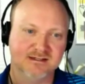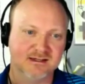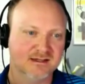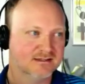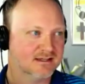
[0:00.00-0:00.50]

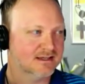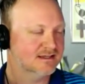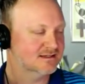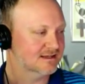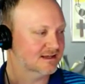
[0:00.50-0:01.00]

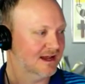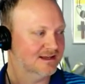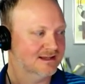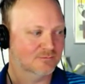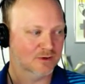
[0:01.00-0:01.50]
he's. I
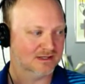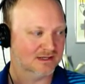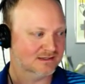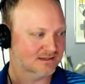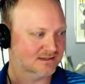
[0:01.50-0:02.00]
didn't
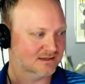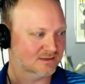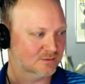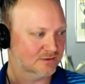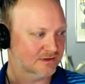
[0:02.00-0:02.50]
recognize his
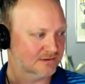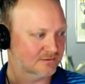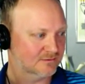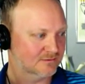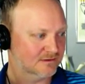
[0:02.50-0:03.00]
Twitter handle
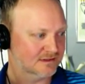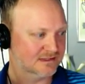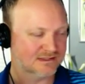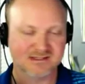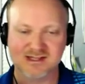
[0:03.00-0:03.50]
because
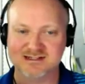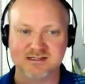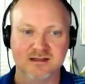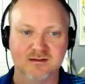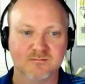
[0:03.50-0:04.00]
it's not his
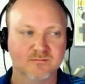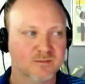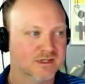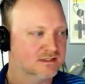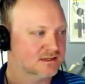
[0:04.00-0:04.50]
name, but.